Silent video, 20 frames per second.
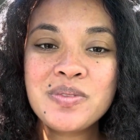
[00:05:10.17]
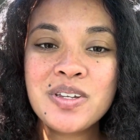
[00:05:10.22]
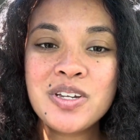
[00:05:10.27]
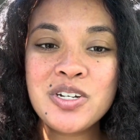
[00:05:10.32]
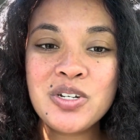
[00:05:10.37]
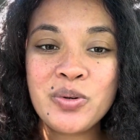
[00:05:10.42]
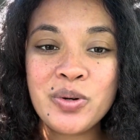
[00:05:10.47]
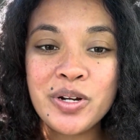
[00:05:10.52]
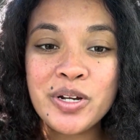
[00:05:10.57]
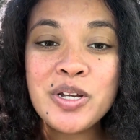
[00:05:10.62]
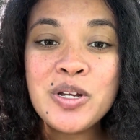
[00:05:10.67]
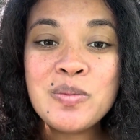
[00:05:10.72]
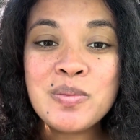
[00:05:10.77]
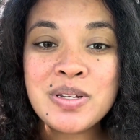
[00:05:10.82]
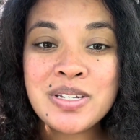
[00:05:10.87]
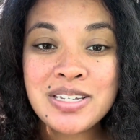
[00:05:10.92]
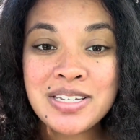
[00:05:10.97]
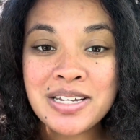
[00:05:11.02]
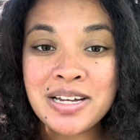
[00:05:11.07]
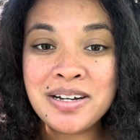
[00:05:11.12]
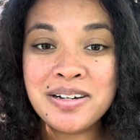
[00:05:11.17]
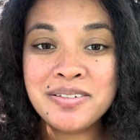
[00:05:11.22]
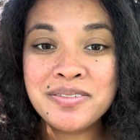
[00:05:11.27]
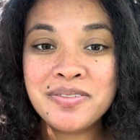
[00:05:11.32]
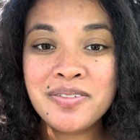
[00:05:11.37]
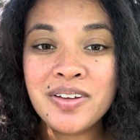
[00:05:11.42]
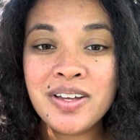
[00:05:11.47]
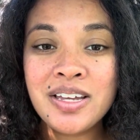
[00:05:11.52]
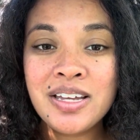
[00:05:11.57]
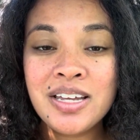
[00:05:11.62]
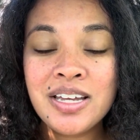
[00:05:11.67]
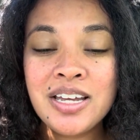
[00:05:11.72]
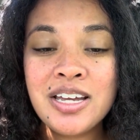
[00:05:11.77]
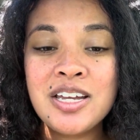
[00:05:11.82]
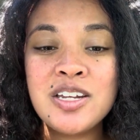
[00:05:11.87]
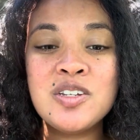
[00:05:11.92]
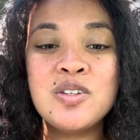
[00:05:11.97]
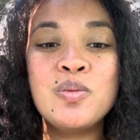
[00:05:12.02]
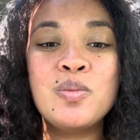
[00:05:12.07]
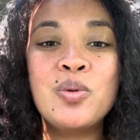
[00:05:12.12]
to our human self
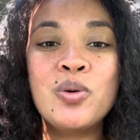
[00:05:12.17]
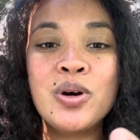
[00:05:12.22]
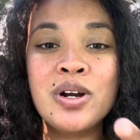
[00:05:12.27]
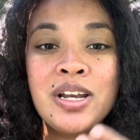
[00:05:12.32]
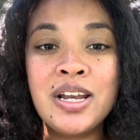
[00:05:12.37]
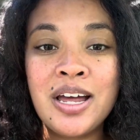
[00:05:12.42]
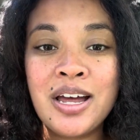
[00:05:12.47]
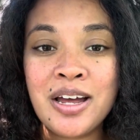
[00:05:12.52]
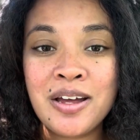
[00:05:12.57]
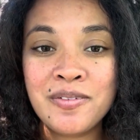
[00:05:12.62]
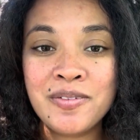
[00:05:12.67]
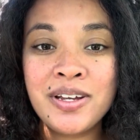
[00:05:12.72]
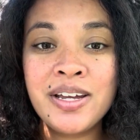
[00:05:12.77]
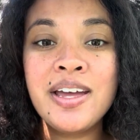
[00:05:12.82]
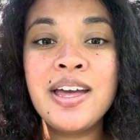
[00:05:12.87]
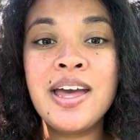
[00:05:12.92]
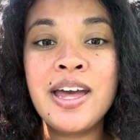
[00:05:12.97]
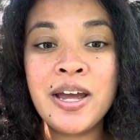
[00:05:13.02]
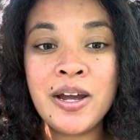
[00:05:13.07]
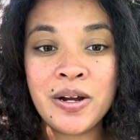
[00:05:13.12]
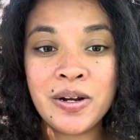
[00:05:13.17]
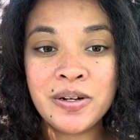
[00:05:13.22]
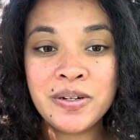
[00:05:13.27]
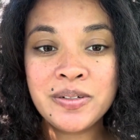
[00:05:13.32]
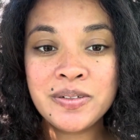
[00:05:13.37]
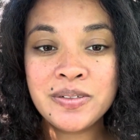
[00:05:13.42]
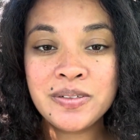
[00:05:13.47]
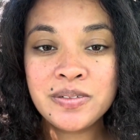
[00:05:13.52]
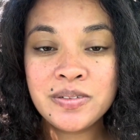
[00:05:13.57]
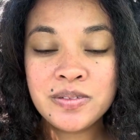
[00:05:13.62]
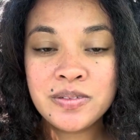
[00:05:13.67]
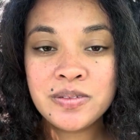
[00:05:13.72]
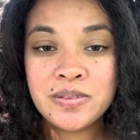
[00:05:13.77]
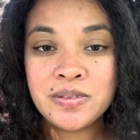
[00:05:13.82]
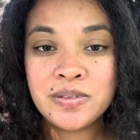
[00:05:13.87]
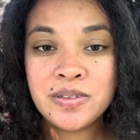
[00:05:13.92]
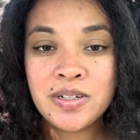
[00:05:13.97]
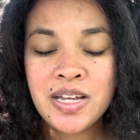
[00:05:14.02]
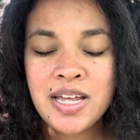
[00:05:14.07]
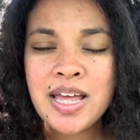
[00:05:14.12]
and to pour love and care
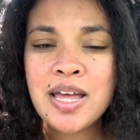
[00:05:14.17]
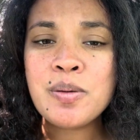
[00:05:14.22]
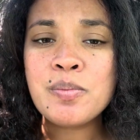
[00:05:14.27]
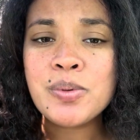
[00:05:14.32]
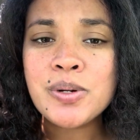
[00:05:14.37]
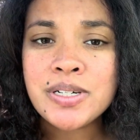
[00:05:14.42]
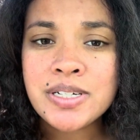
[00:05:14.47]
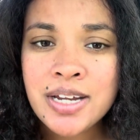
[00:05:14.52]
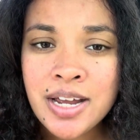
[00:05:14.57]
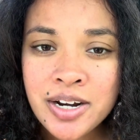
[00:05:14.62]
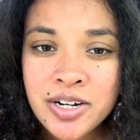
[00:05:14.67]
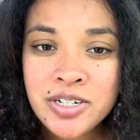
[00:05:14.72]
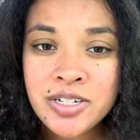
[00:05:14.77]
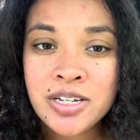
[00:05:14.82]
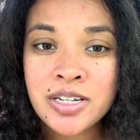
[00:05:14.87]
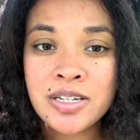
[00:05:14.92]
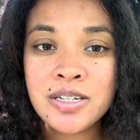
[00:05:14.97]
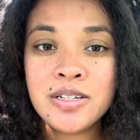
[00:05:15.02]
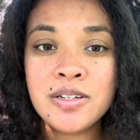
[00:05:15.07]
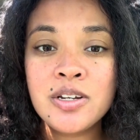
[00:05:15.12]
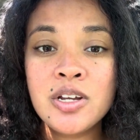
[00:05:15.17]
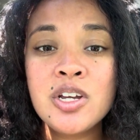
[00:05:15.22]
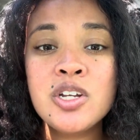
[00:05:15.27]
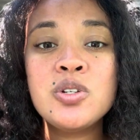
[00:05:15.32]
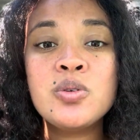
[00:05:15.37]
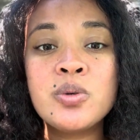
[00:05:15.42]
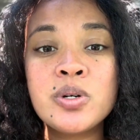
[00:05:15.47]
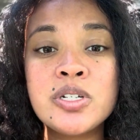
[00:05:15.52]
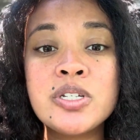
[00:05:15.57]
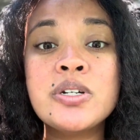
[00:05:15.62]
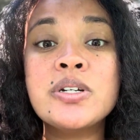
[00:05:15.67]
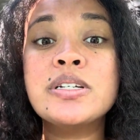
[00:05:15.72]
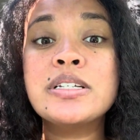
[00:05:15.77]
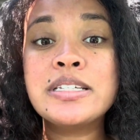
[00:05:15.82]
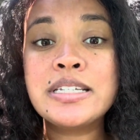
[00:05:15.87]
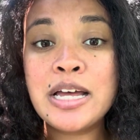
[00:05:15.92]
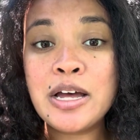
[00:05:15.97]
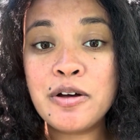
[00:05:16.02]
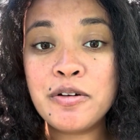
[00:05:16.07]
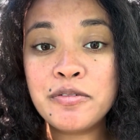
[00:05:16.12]
and protection towards
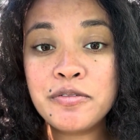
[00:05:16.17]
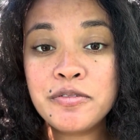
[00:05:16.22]
ourselves.